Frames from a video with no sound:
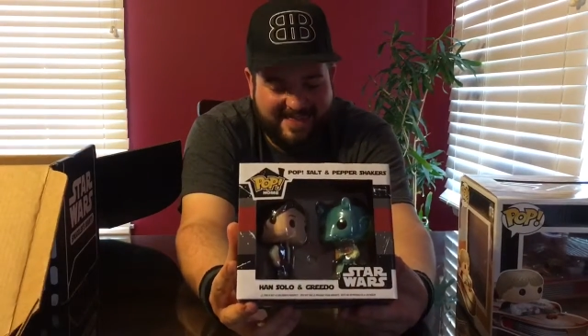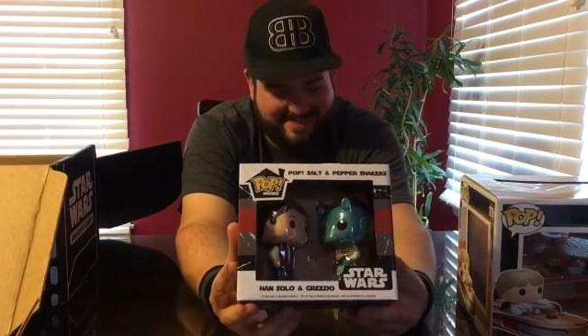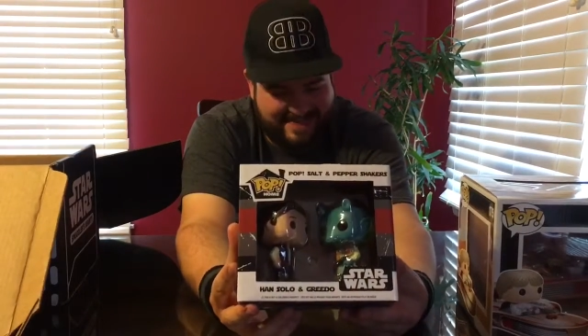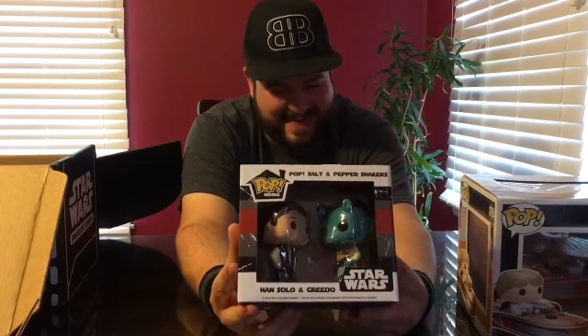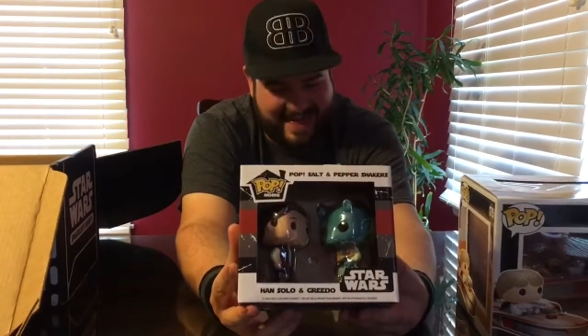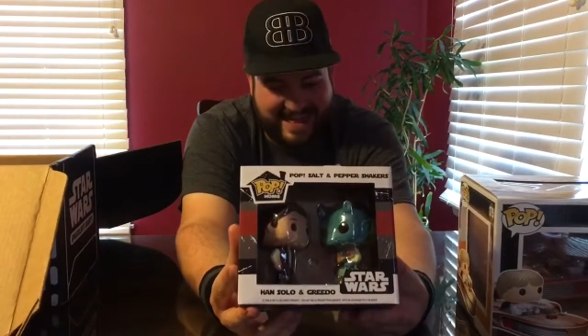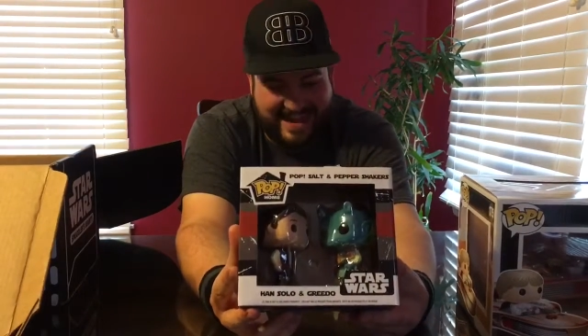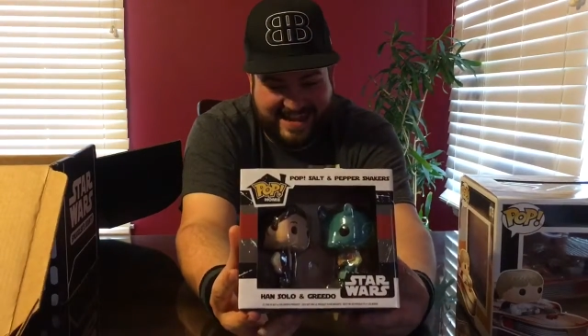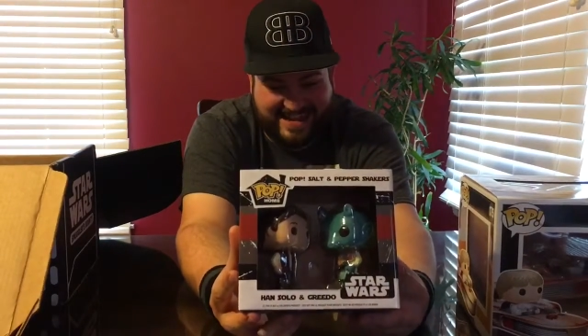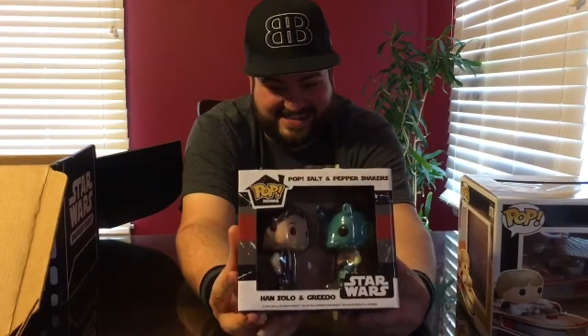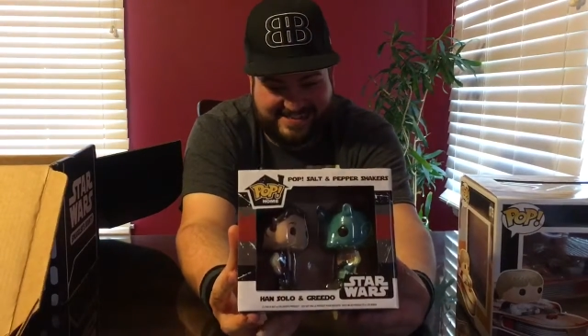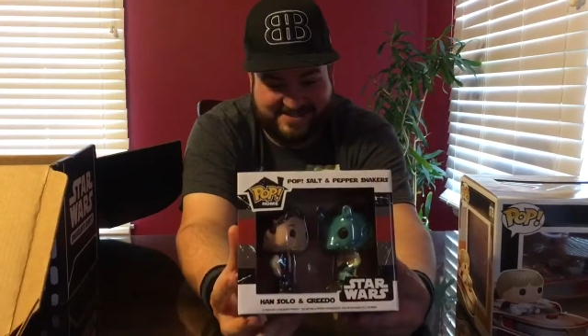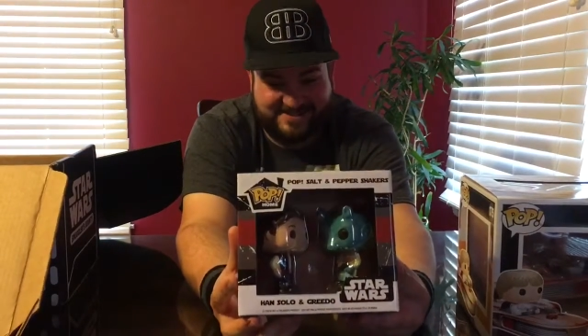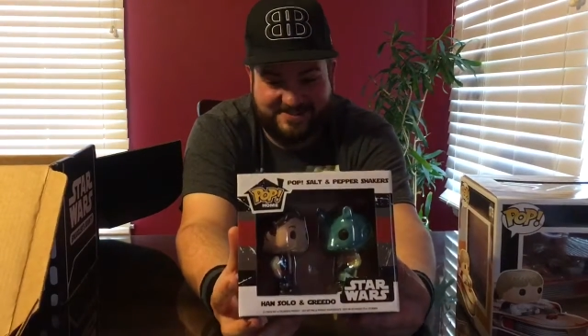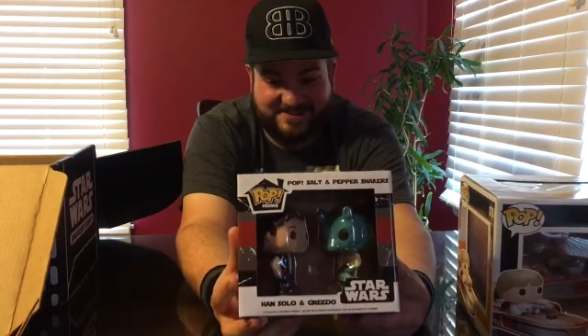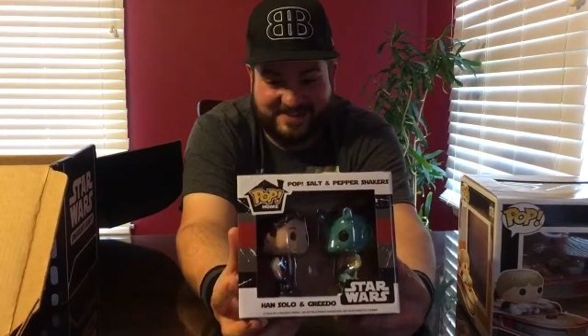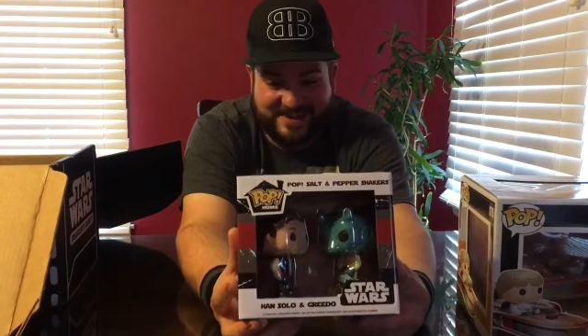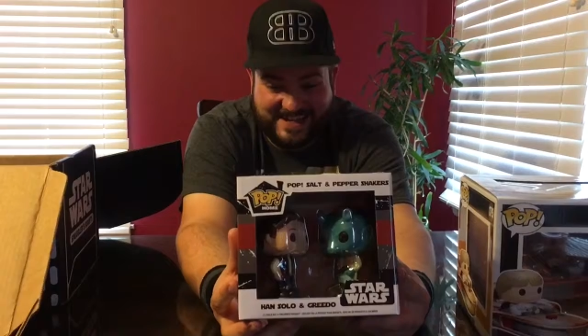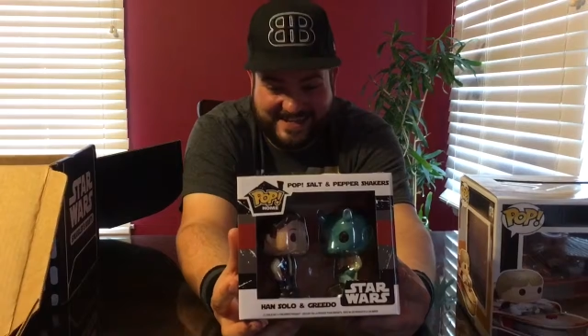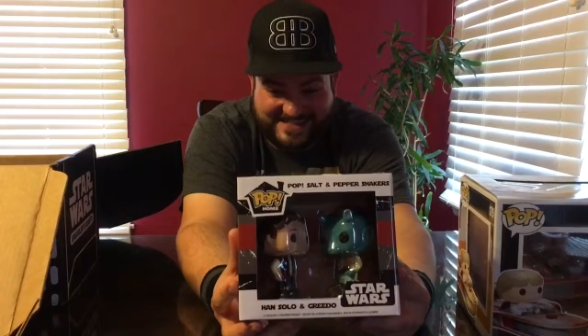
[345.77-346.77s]
That is
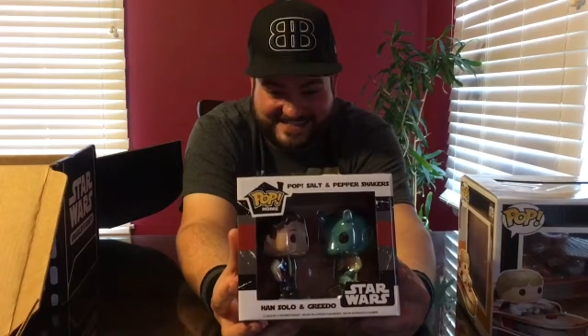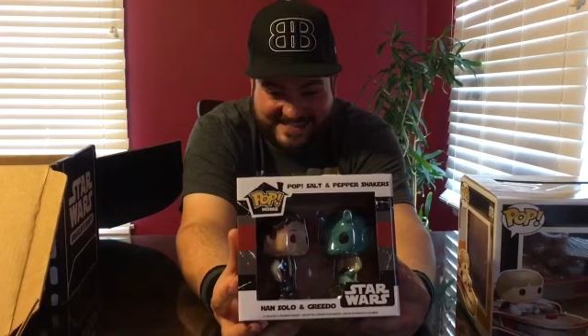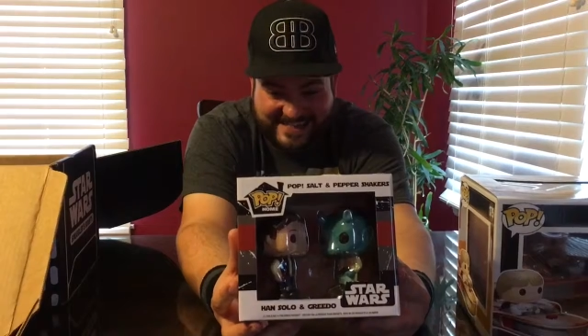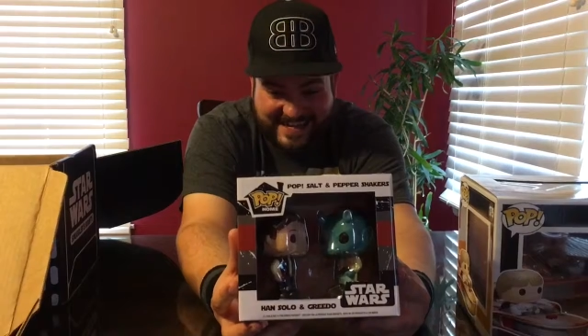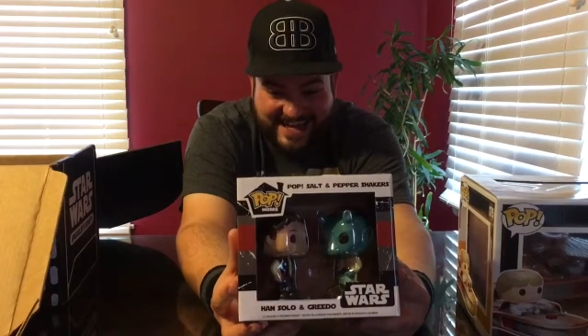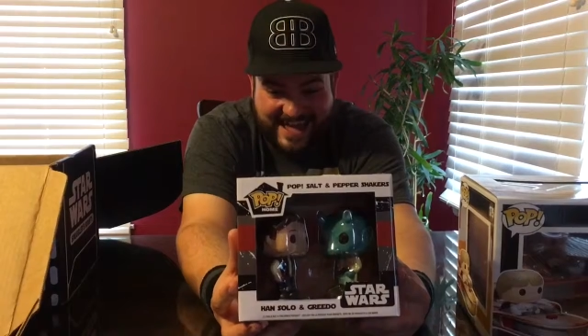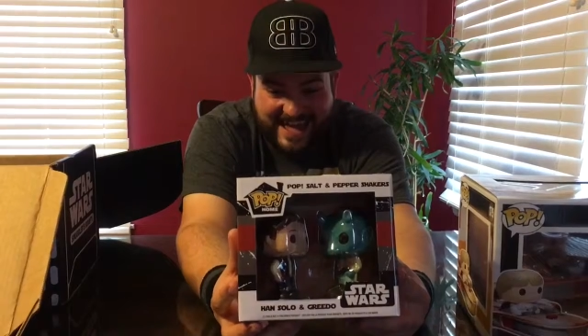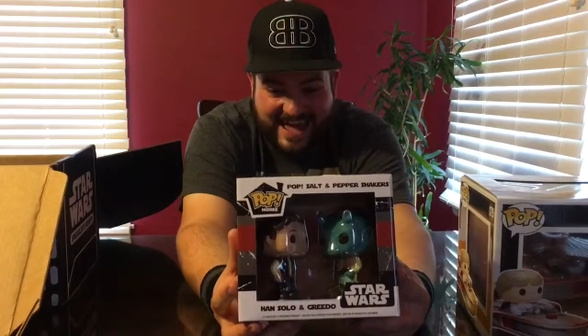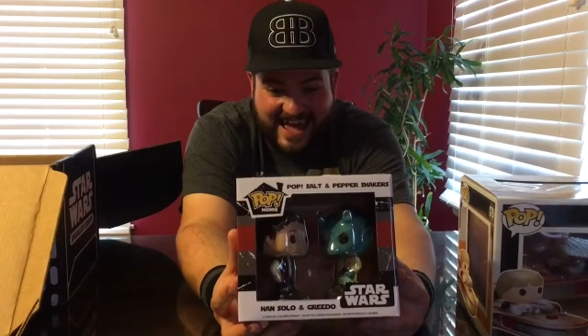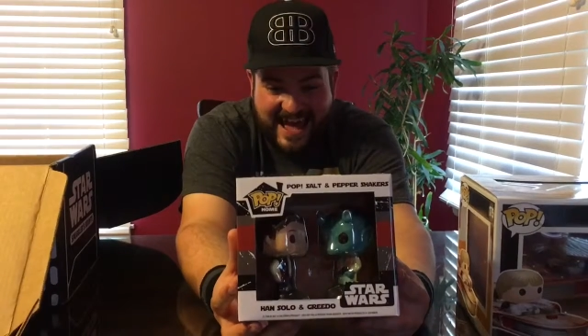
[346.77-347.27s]
crazy.